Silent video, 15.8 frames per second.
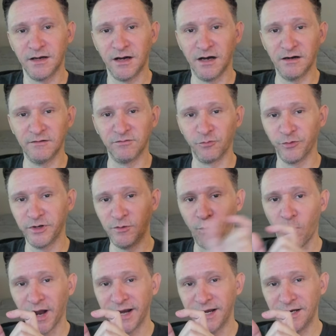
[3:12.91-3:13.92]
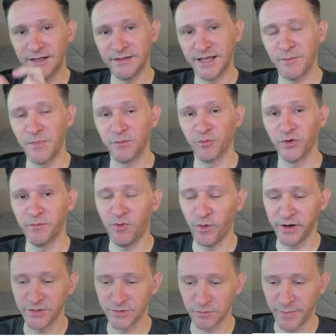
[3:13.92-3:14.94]
of rewinding that memory
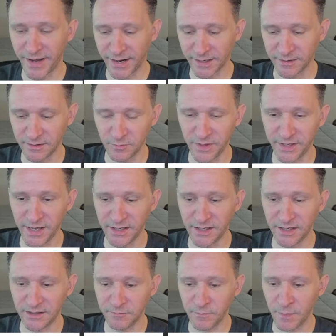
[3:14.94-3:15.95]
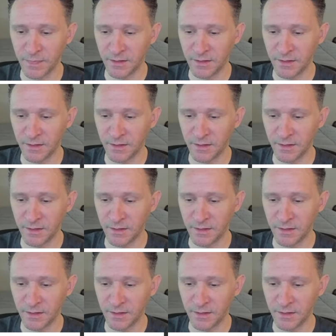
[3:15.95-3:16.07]
pointer back to the beginning,